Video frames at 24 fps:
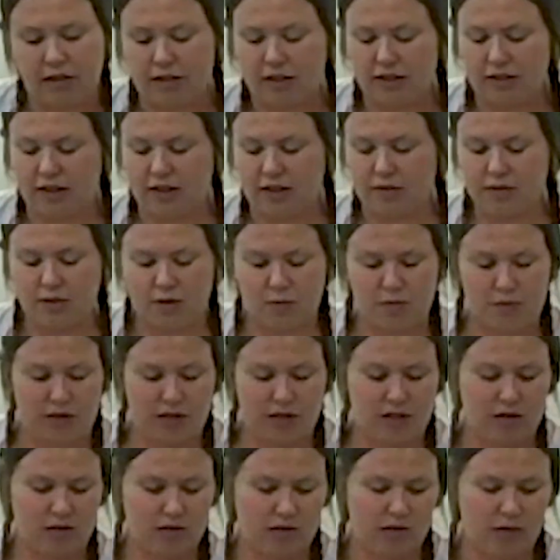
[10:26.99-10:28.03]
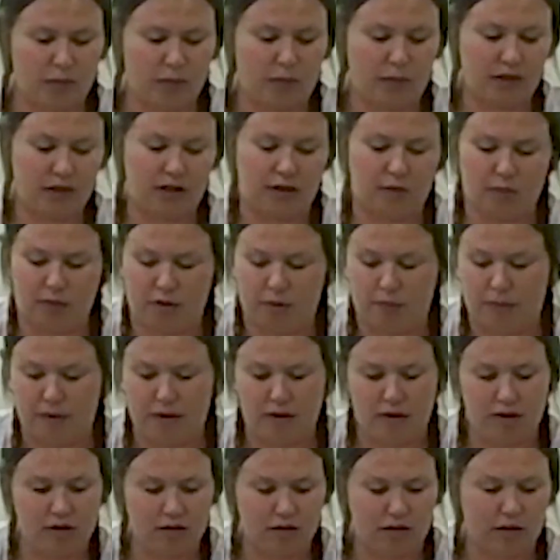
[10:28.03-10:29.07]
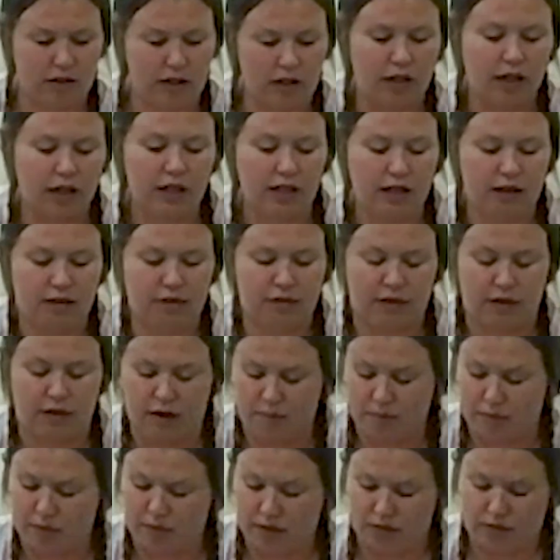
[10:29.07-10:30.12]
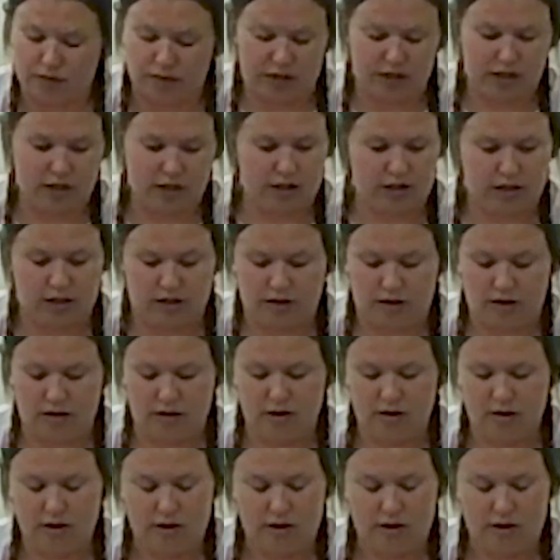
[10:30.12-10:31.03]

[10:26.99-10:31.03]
I thought it was gonna be a cute little piggy, but apparently I have a lot more going on here.